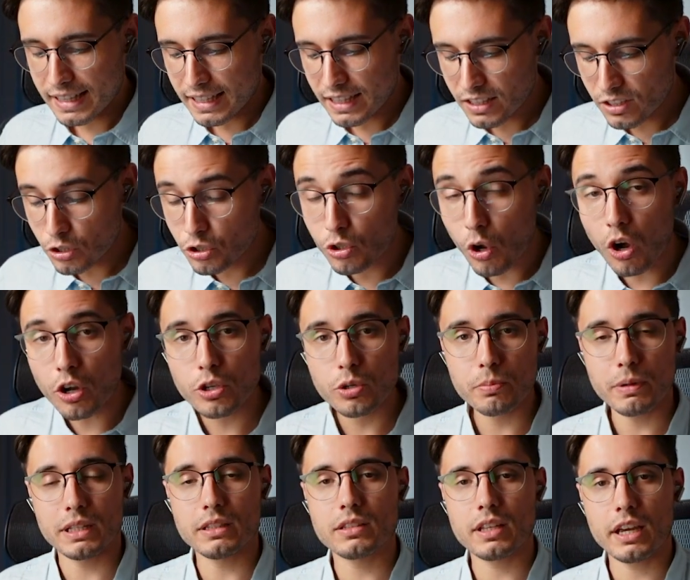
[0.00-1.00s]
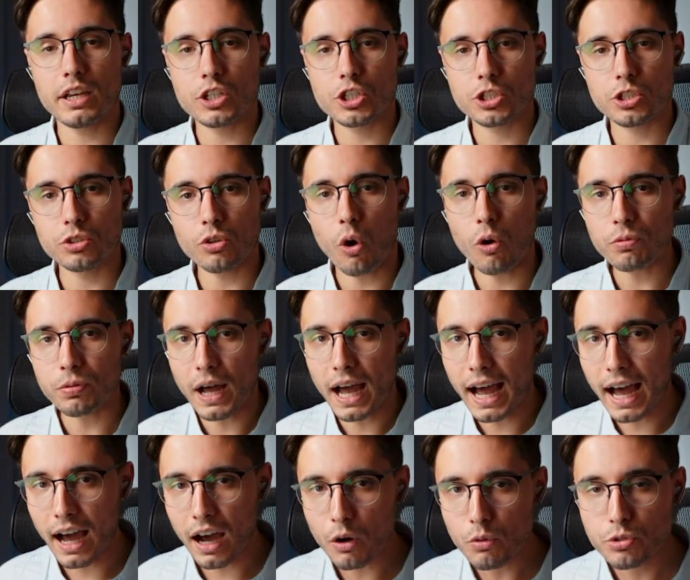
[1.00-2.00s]
the documentation of
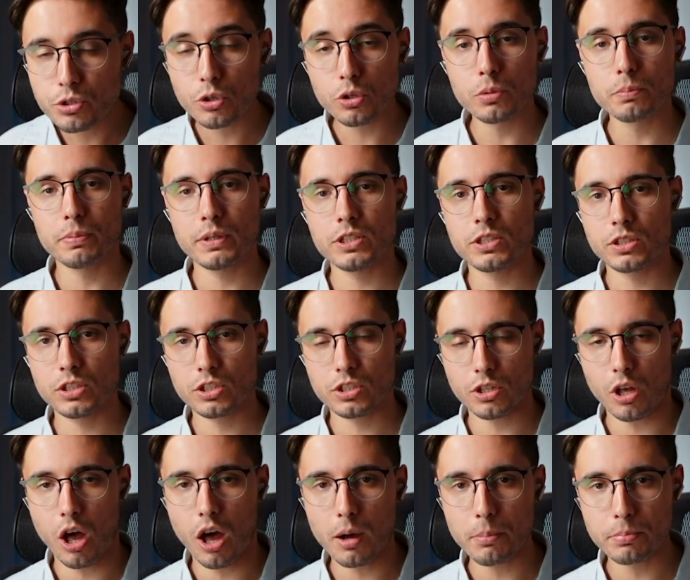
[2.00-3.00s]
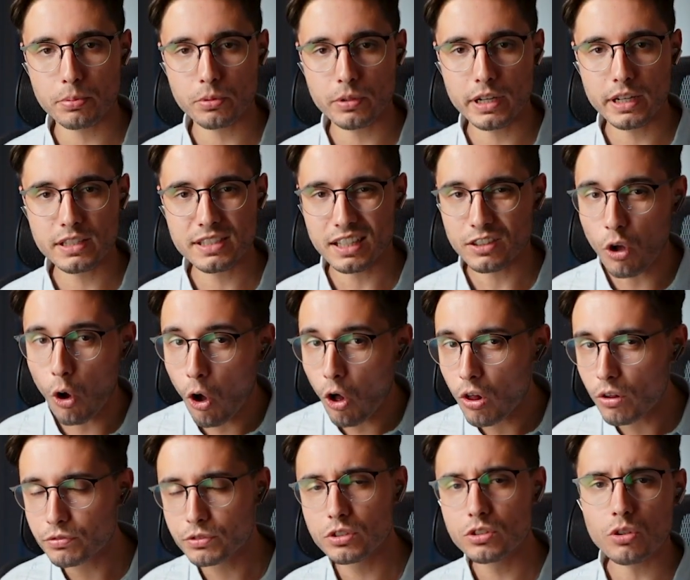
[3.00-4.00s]
how your business operates and all
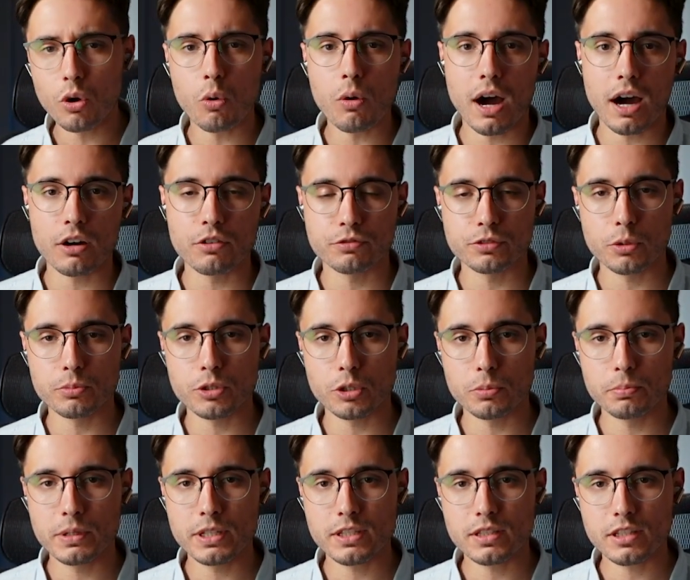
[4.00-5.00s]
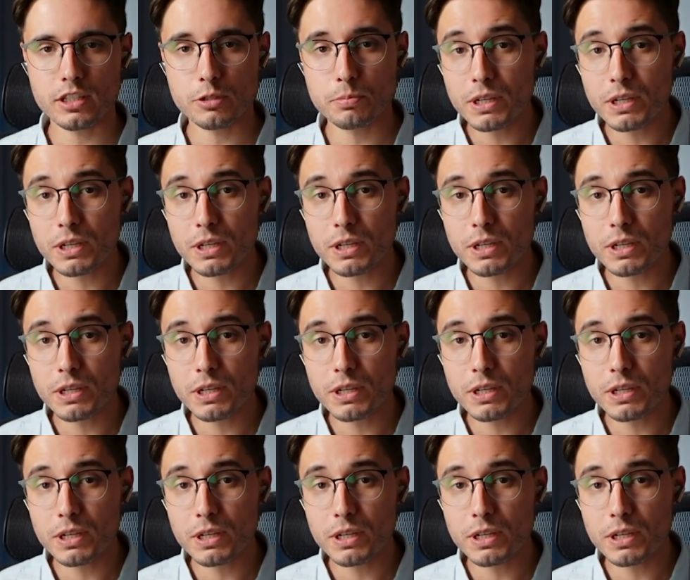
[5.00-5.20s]
of the know-how from your business.